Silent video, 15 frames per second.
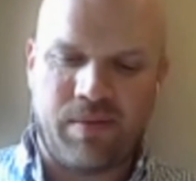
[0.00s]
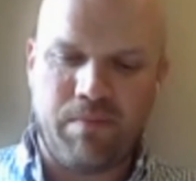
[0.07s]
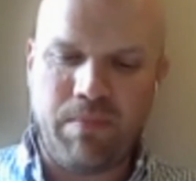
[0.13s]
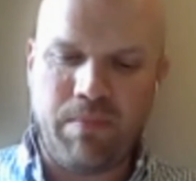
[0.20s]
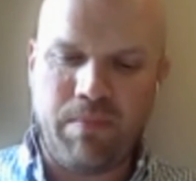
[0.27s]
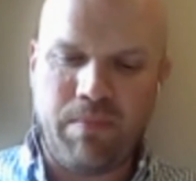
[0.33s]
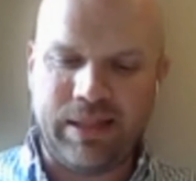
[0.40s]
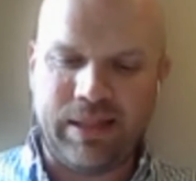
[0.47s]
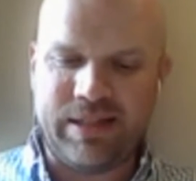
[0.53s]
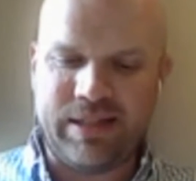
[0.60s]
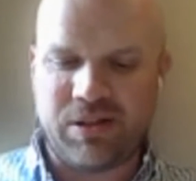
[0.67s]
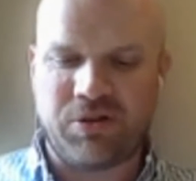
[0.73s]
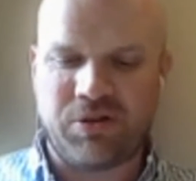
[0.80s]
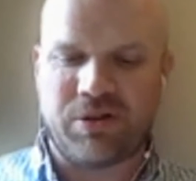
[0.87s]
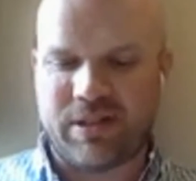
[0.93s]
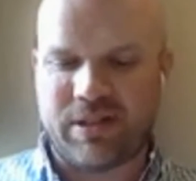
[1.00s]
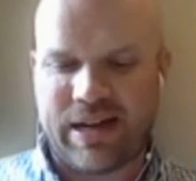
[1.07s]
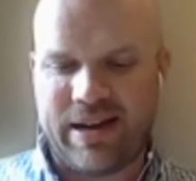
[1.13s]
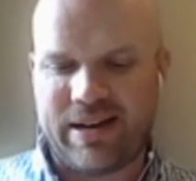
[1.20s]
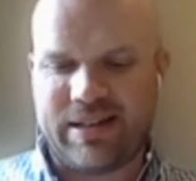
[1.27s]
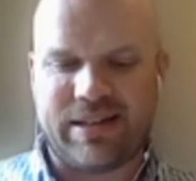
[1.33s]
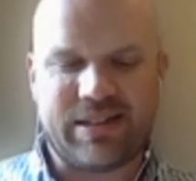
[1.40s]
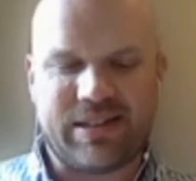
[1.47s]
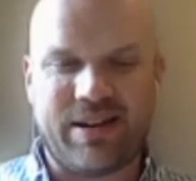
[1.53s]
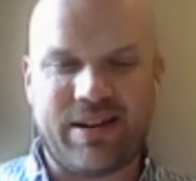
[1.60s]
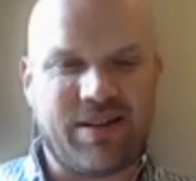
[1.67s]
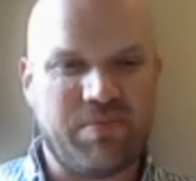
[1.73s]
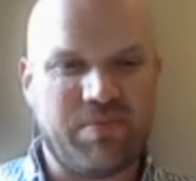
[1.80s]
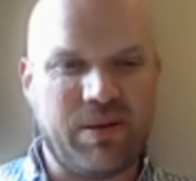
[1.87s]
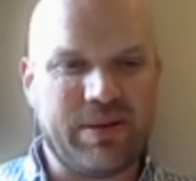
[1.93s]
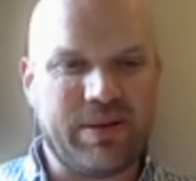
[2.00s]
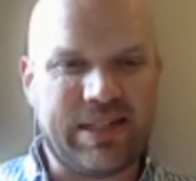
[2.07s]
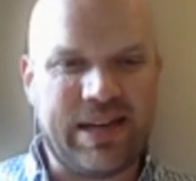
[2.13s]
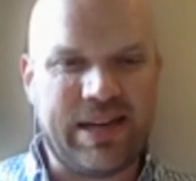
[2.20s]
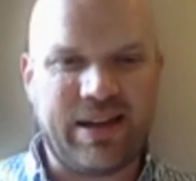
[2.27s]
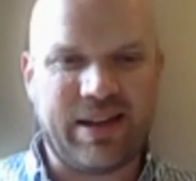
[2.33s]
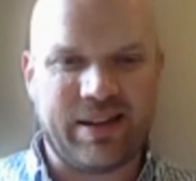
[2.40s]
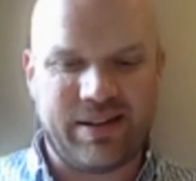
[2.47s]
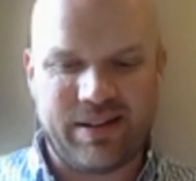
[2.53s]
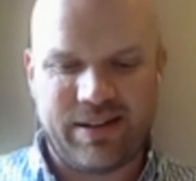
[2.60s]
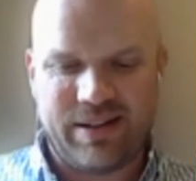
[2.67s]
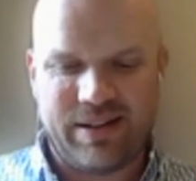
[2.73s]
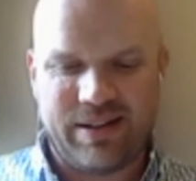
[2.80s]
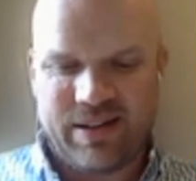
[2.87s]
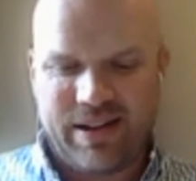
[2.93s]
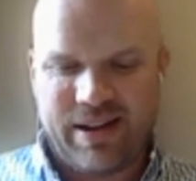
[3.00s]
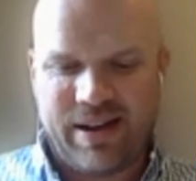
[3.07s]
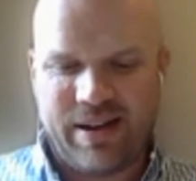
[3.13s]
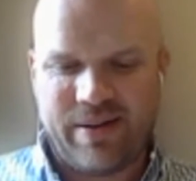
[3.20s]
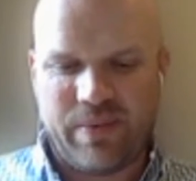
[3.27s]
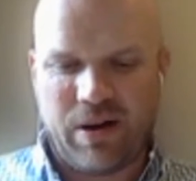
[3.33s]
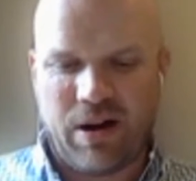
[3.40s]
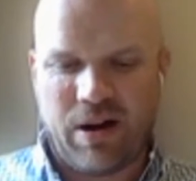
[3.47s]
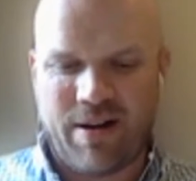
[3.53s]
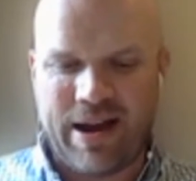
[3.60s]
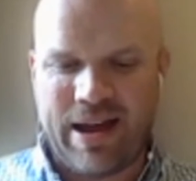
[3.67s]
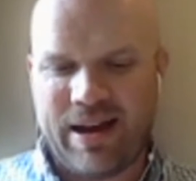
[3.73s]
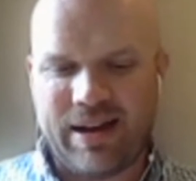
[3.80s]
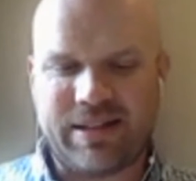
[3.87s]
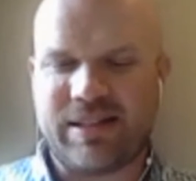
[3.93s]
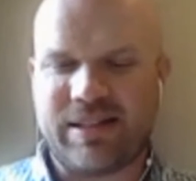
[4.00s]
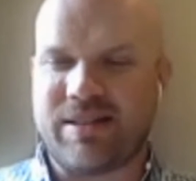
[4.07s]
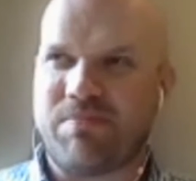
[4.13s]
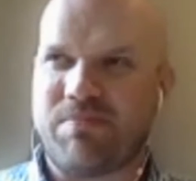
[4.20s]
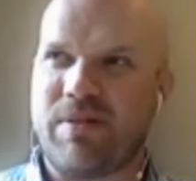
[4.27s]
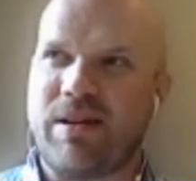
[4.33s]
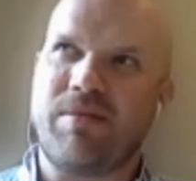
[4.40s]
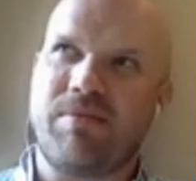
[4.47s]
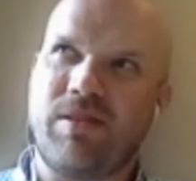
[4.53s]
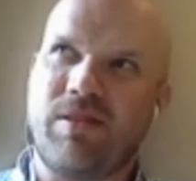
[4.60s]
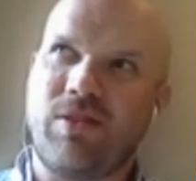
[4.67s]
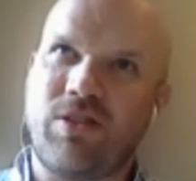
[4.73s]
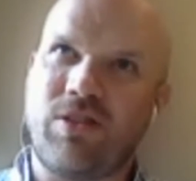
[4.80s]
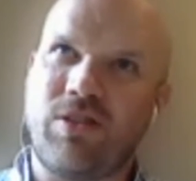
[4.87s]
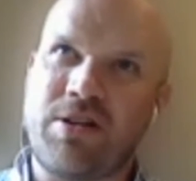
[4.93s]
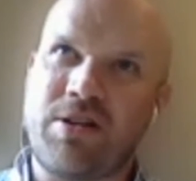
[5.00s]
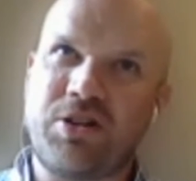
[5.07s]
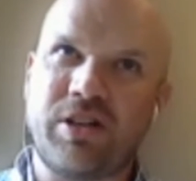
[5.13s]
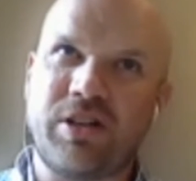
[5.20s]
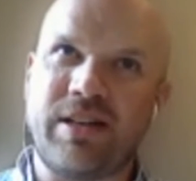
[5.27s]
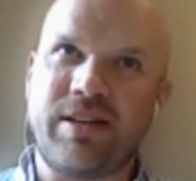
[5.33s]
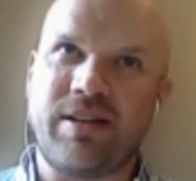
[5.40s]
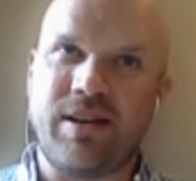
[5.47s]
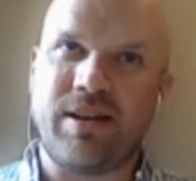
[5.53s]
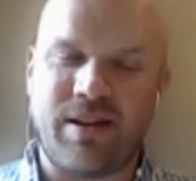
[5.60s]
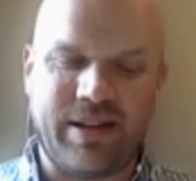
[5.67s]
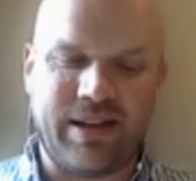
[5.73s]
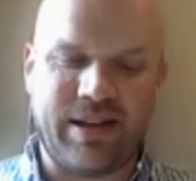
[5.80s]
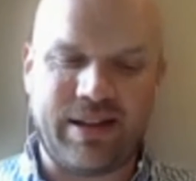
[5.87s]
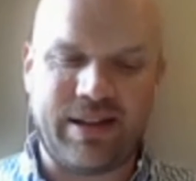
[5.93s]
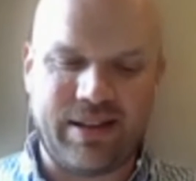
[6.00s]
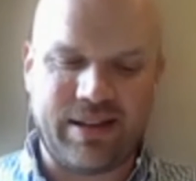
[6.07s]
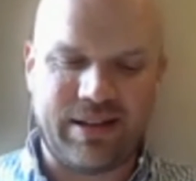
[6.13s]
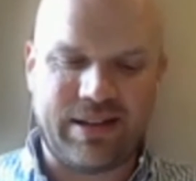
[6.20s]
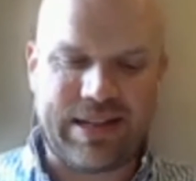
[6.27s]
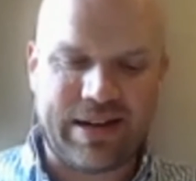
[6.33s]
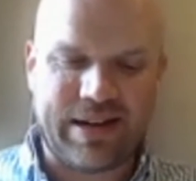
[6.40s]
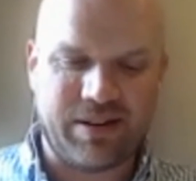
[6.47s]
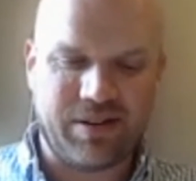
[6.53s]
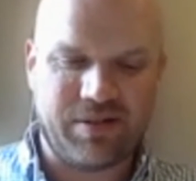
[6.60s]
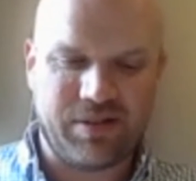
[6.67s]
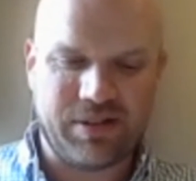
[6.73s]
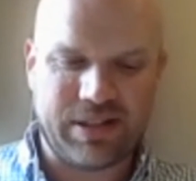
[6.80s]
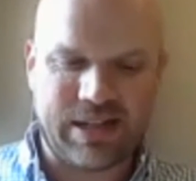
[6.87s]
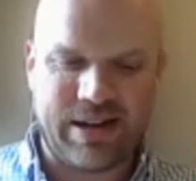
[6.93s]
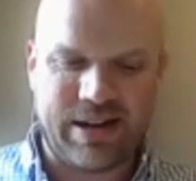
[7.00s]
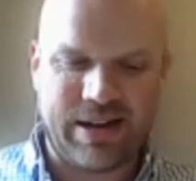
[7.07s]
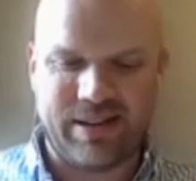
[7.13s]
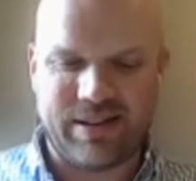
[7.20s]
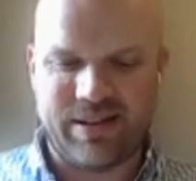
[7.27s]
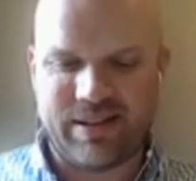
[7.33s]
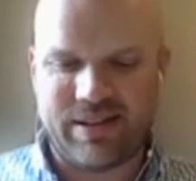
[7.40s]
mainly social scientists. I could be mistaken. Our Annex is largely on the technical side,